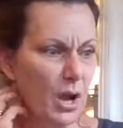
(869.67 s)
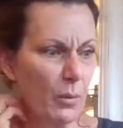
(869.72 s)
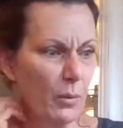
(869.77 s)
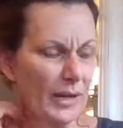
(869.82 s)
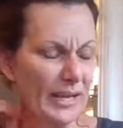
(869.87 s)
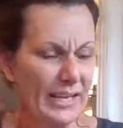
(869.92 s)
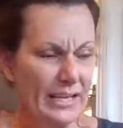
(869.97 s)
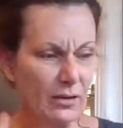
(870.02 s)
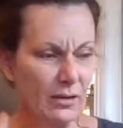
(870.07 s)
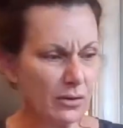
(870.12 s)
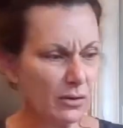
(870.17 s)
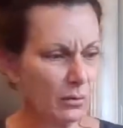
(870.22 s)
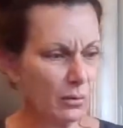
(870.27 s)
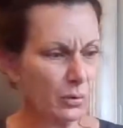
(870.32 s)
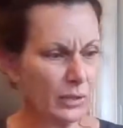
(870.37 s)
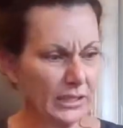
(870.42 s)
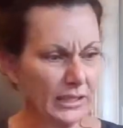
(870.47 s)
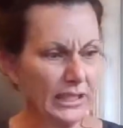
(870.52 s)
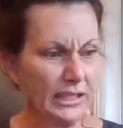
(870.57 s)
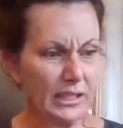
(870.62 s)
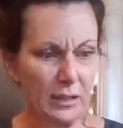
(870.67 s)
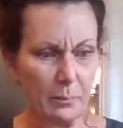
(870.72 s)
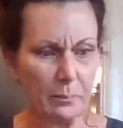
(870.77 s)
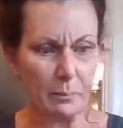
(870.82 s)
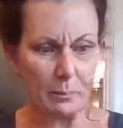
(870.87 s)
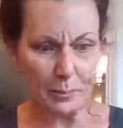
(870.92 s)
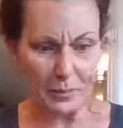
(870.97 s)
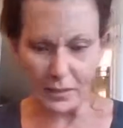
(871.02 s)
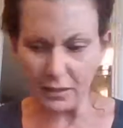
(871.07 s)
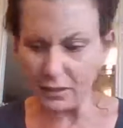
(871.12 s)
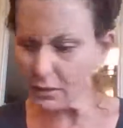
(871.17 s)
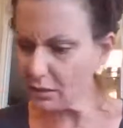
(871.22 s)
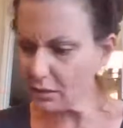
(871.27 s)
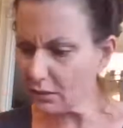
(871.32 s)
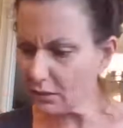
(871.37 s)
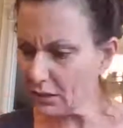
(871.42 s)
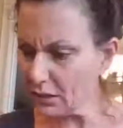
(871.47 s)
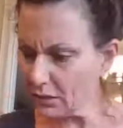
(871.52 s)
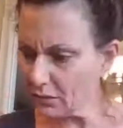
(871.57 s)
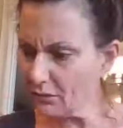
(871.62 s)
when I hear it really in a big
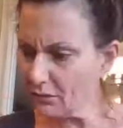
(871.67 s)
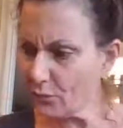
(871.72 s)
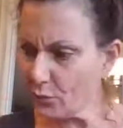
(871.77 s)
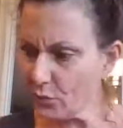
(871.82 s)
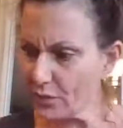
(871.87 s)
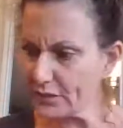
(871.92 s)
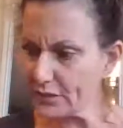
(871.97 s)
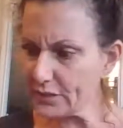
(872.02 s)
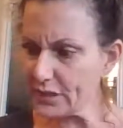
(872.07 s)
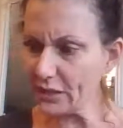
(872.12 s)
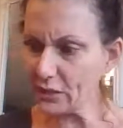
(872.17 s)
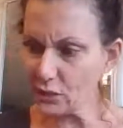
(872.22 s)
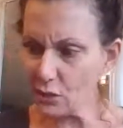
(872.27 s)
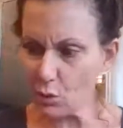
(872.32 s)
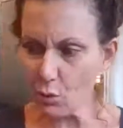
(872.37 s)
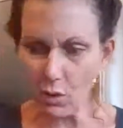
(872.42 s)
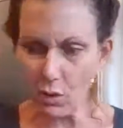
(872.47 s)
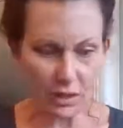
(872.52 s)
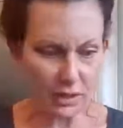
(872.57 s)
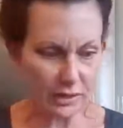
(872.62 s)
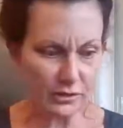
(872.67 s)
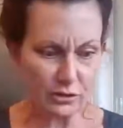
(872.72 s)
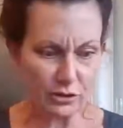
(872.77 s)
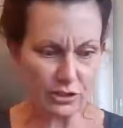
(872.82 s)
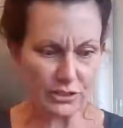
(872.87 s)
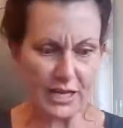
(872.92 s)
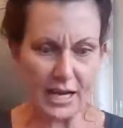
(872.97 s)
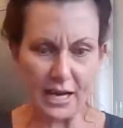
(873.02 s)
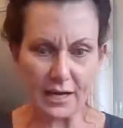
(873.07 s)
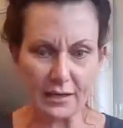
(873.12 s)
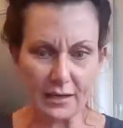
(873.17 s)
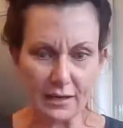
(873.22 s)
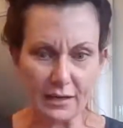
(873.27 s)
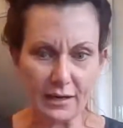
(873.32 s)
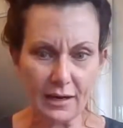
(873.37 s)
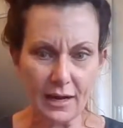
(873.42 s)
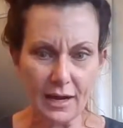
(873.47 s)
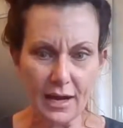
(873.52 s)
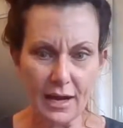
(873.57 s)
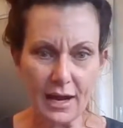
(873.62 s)
kid voice, I know I'll understand it.
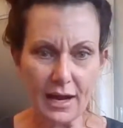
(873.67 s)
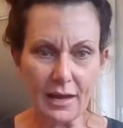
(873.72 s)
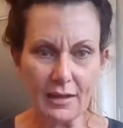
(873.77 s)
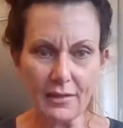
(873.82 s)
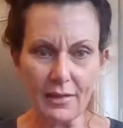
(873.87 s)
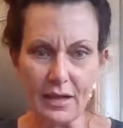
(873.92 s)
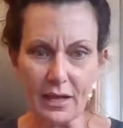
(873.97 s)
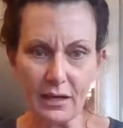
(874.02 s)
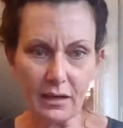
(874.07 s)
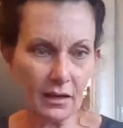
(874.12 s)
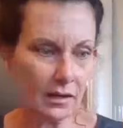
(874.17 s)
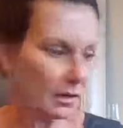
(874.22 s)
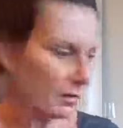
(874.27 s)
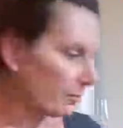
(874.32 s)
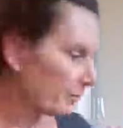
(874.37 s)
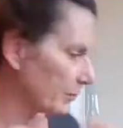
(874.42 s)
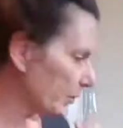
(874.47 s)
And then,